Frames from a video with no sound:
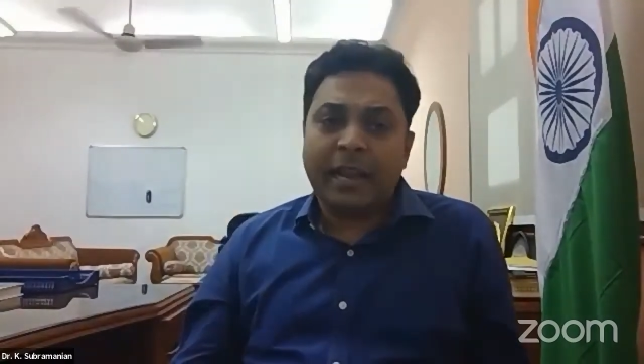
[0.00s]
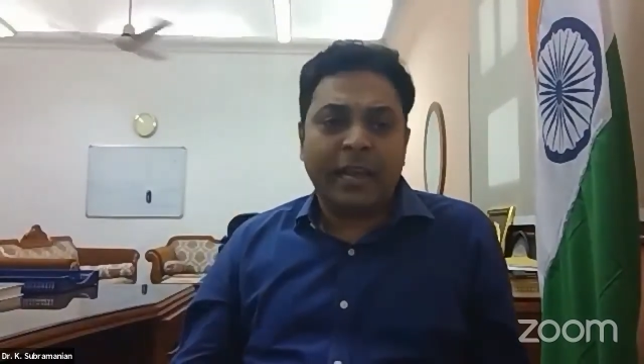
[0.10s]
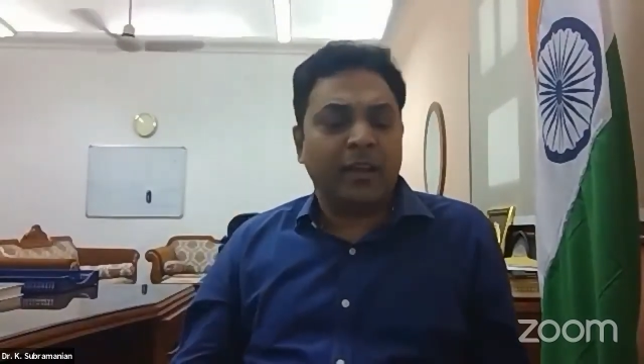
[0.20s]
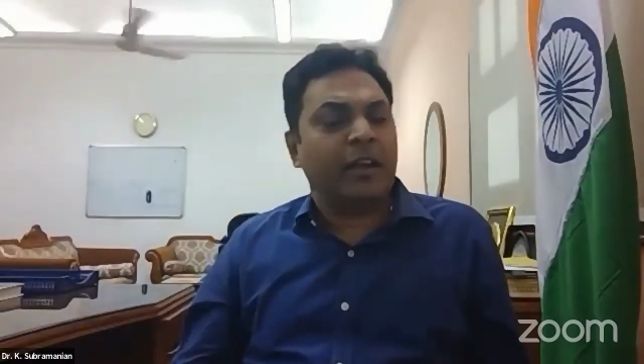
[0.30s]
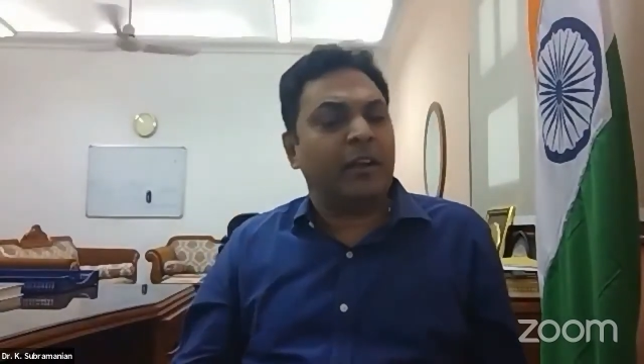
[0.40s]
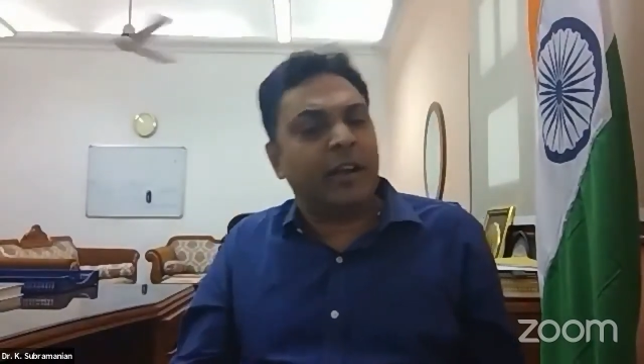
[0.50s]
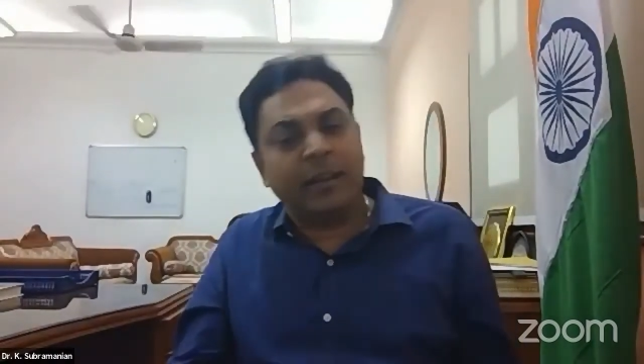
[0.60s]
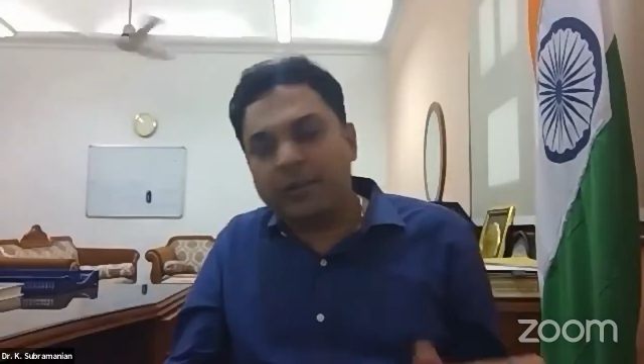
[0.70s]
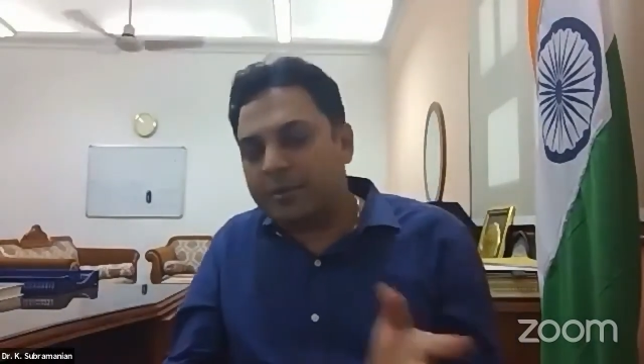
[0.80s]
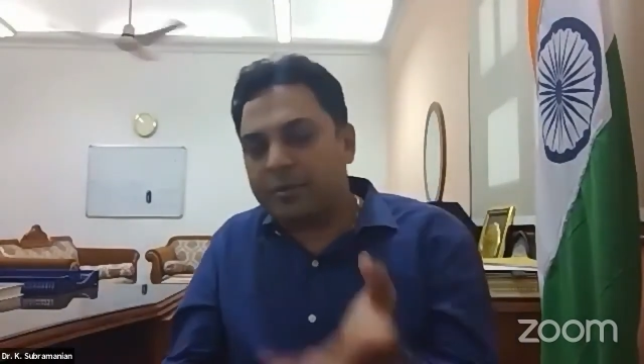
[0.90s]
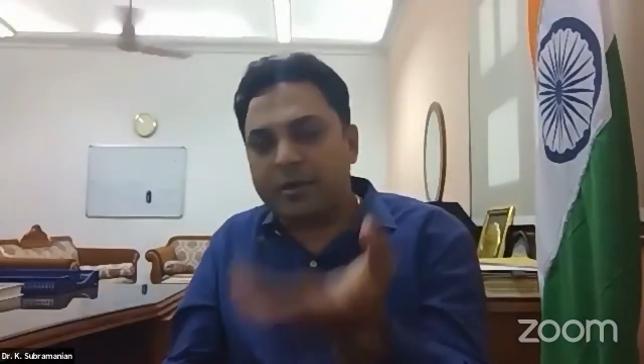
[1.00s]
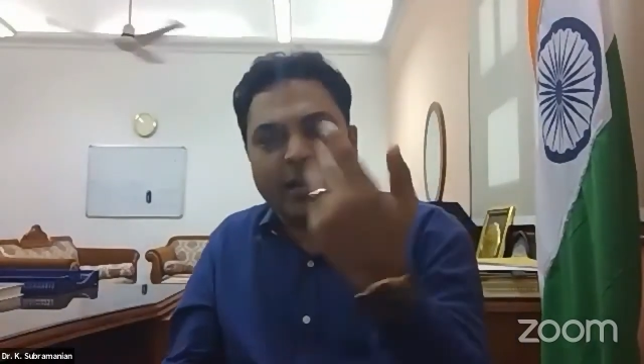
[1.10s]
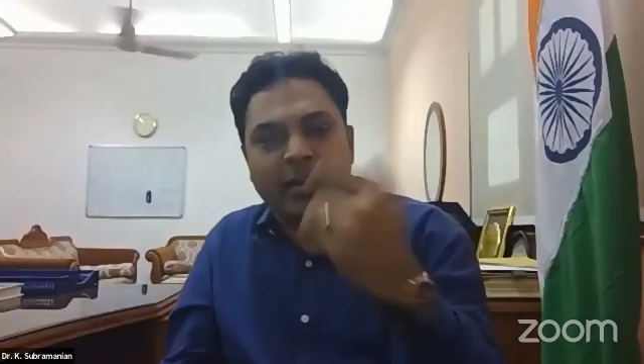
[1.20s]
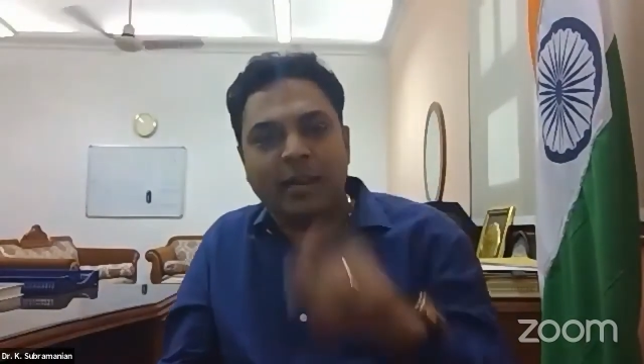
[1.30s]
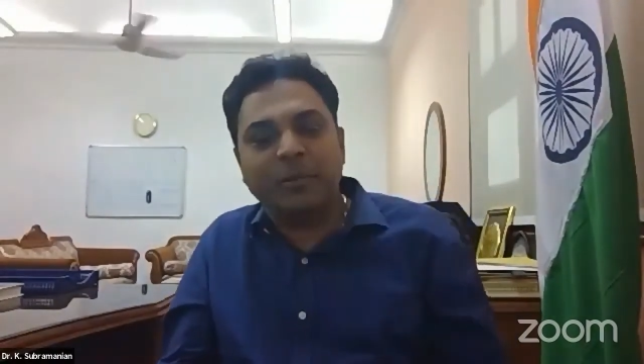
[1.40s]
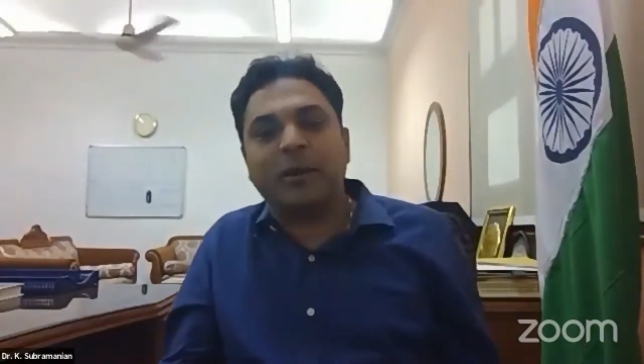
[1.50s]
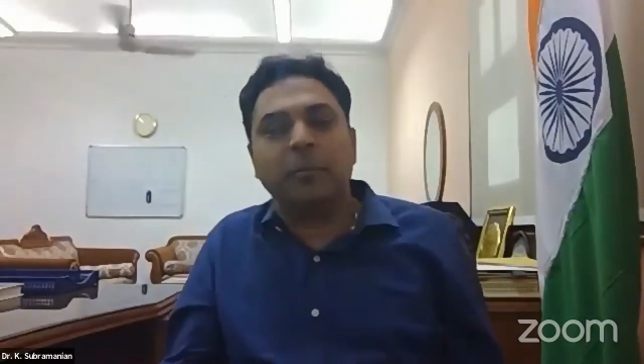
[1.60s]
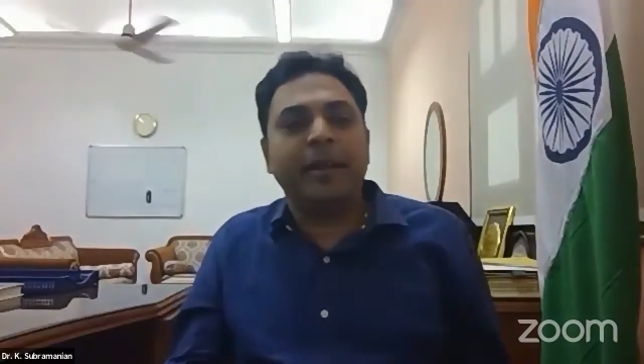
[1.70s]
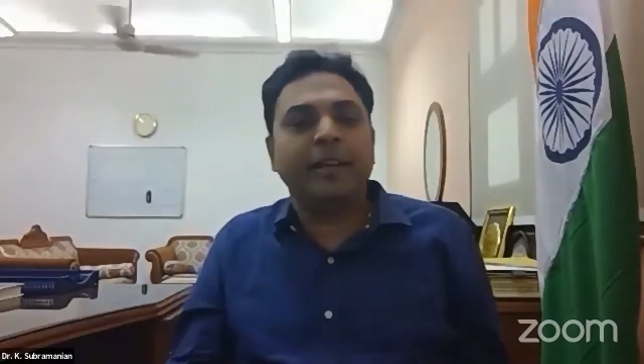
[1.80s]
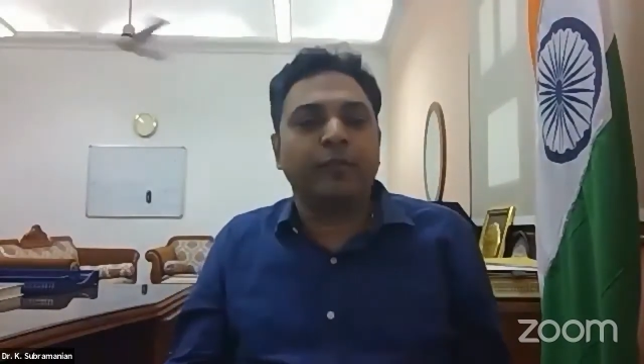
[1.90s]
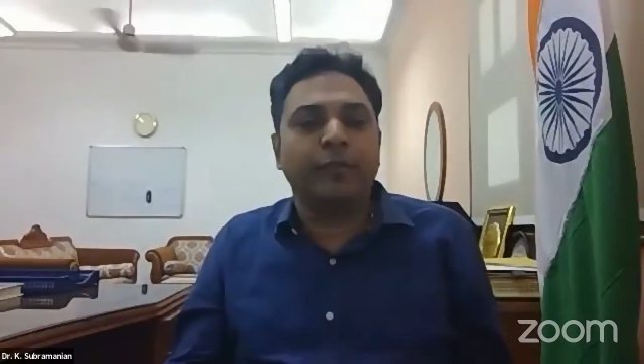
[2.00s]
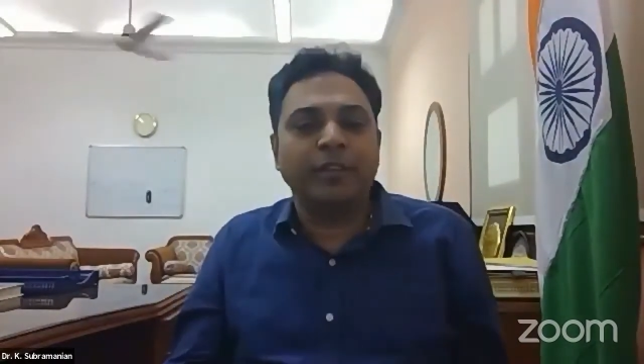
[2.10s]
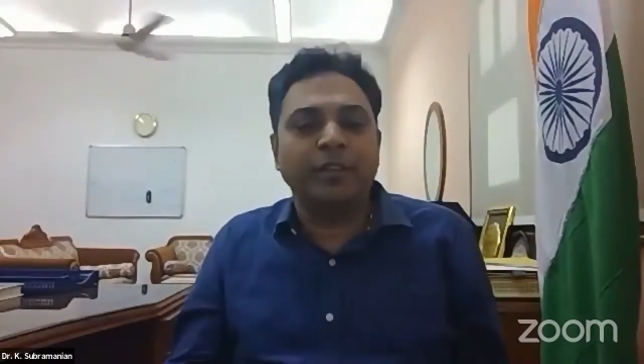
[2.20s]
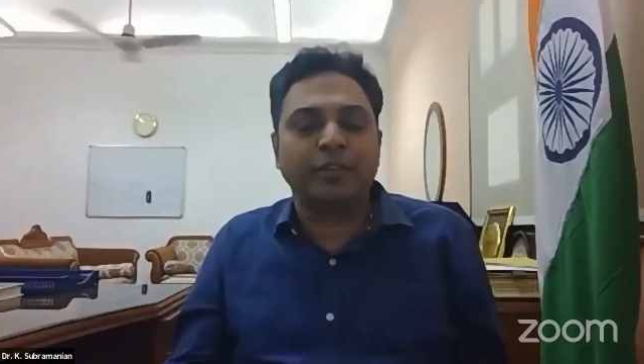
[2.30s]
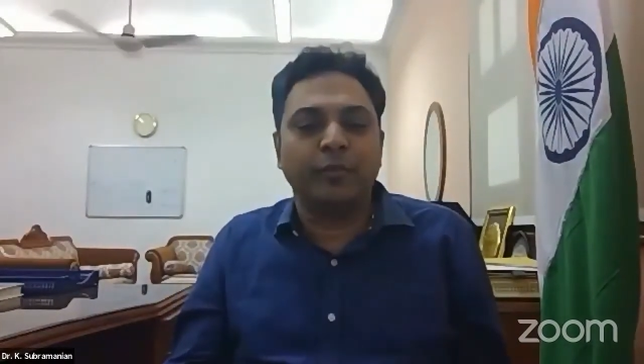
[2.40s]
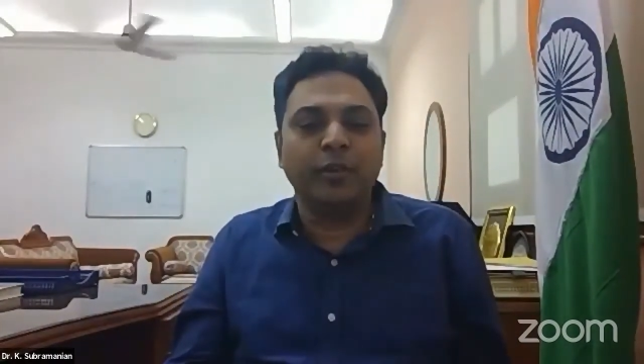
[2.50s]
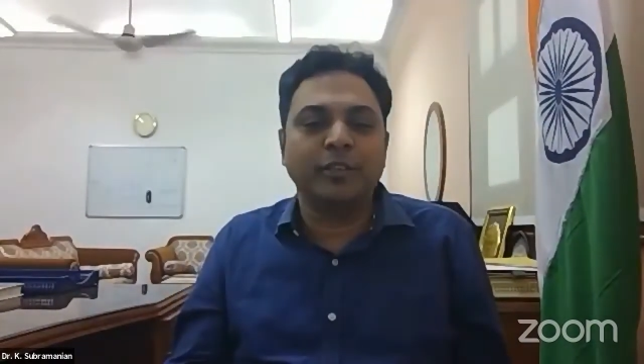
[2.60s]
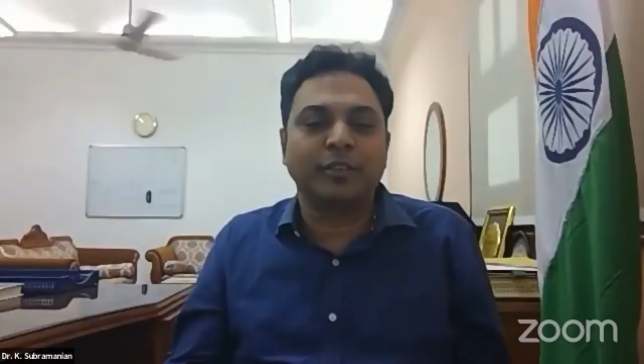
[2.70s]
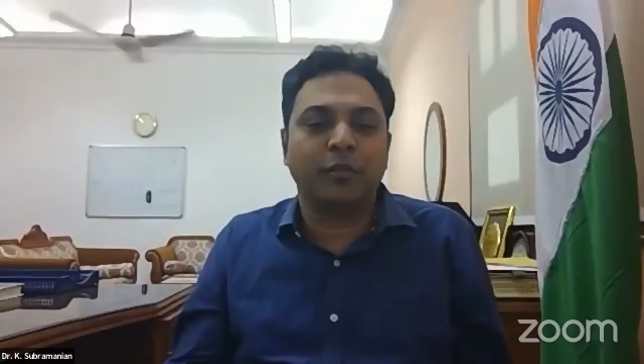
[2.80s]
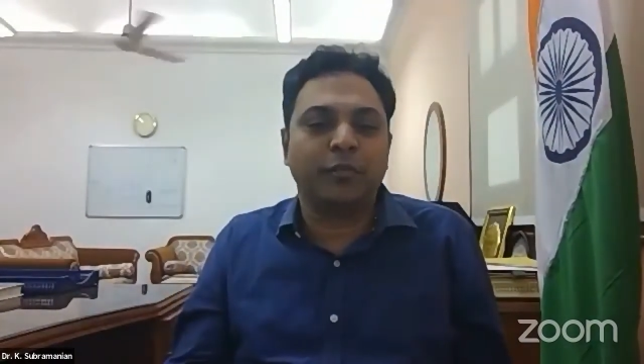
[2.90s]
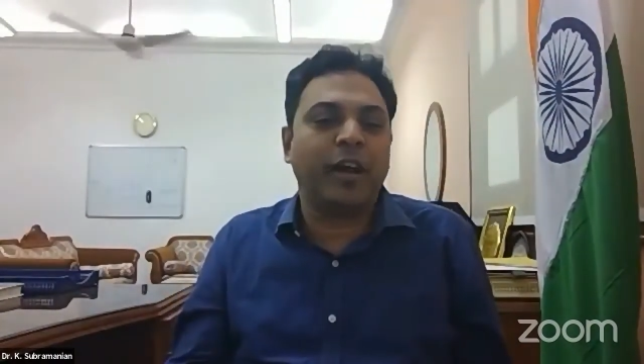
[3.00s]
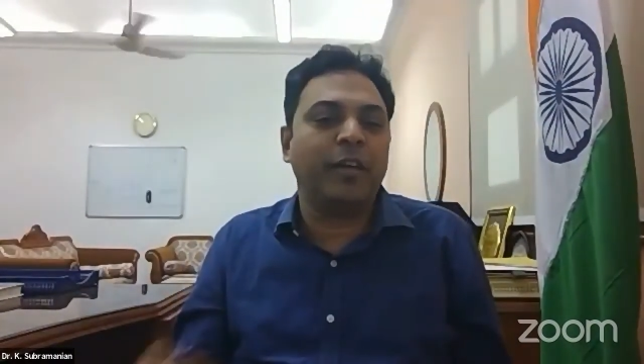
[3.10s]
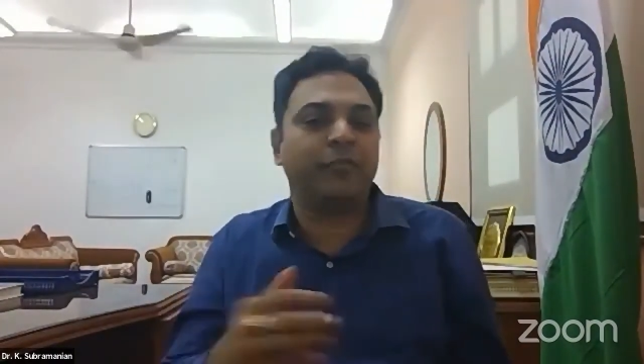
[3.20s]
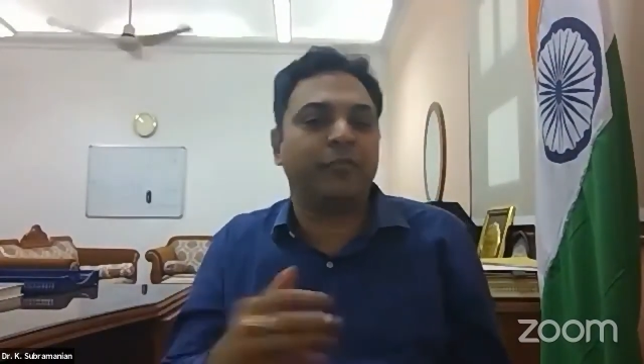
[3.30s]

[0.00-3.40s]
And let me complete the full list of five.